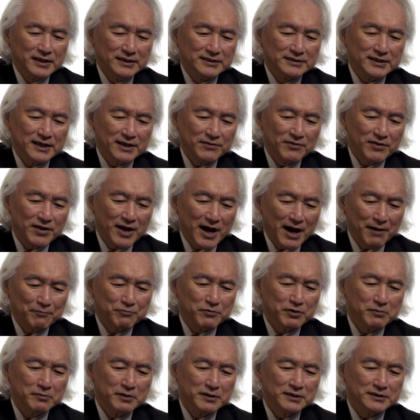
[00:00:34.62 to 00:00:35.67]
You see, the
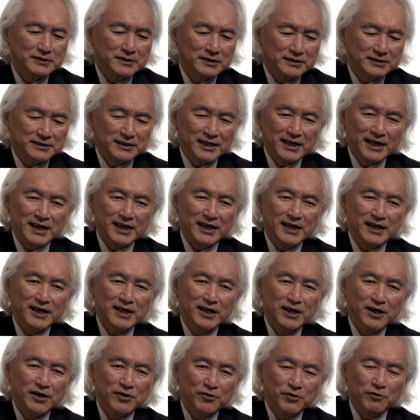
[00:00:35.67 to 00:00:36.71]
optimists
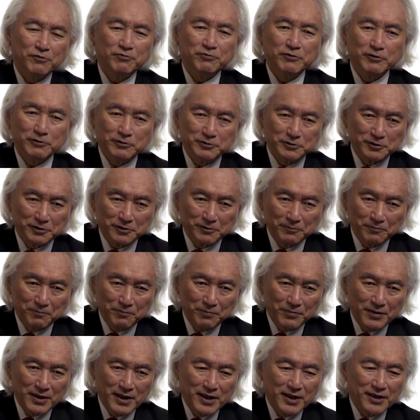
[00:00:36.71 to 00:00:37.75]
see the future,
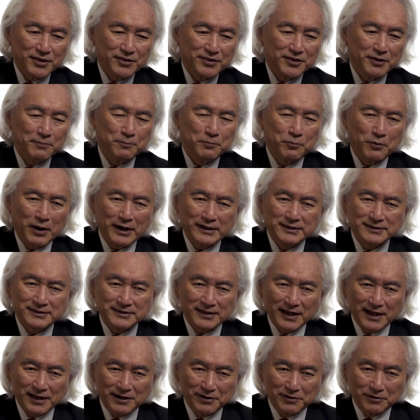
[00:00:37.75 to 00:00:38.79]
the bright
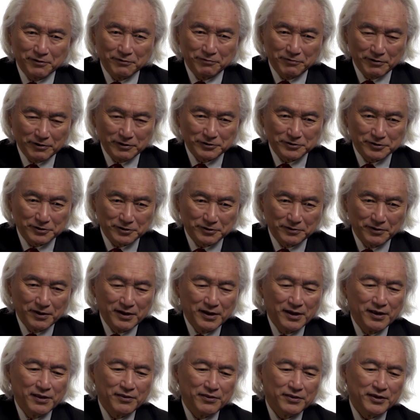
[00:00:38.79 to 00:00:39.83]
side of the future,
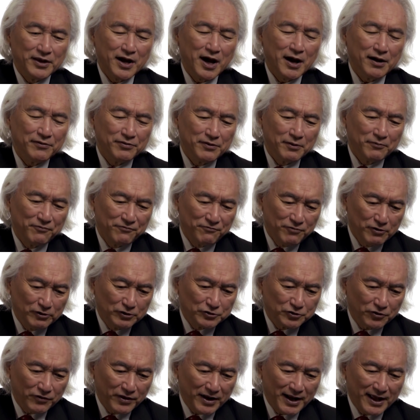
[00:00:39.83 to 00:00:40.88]
the, uh, the
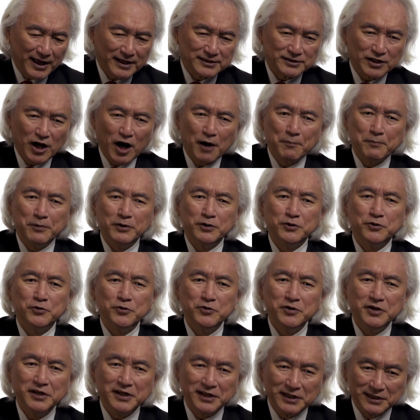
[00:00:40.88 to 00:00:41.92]
future that has
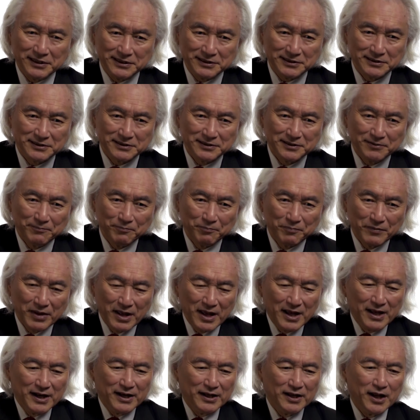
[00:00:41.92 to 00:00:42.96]
opportunities,
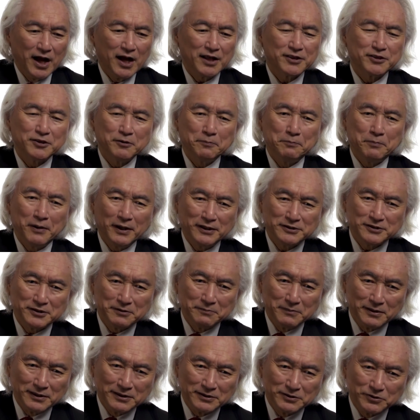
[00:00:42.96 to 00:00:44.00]
not the
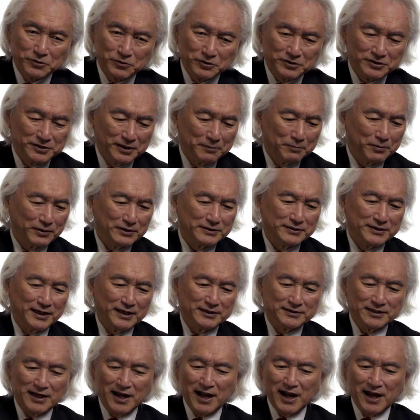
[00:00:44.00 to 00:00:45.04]
pessimist who simply
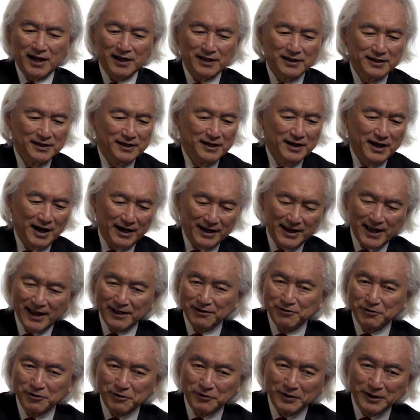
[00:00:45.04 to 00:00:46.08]
says, ah, I
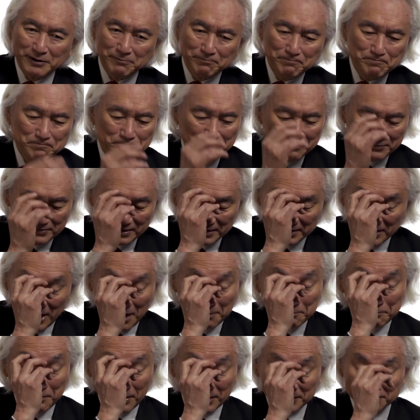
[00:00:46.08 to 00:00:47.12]
can't do it,
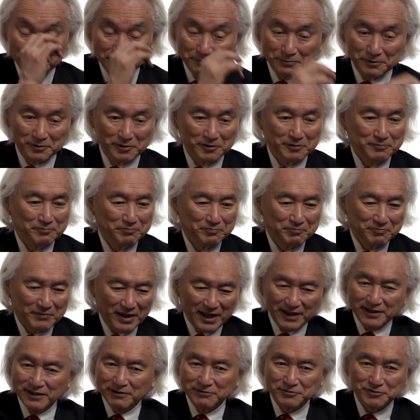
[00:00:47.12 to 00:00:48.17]
not possible,
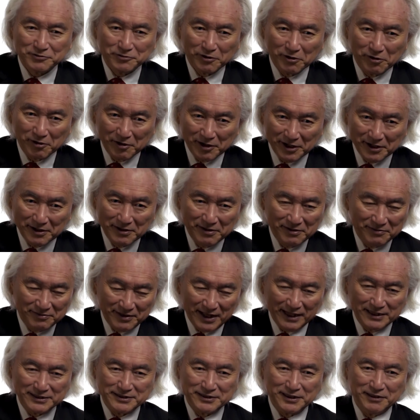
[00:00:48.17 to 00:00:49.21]
end of story,
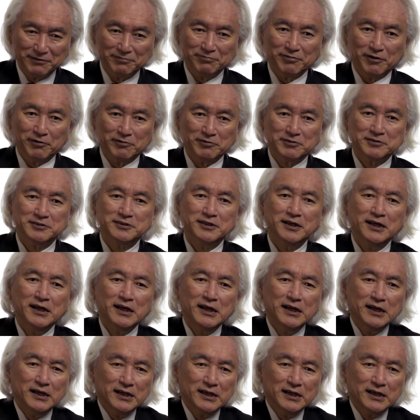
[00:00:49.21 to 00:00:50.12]
that's it, folks.